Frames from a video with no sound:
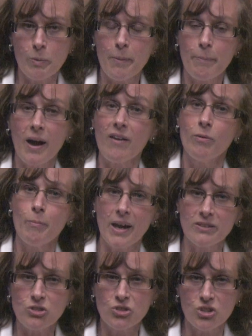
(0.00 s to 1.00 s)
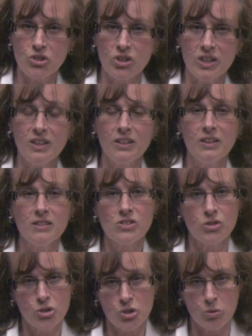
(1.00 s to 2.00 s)
I have a master's degree in
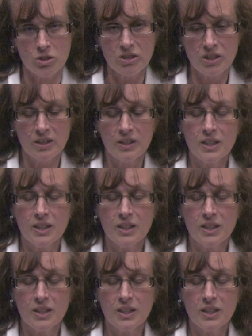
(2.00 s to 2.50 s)
social work.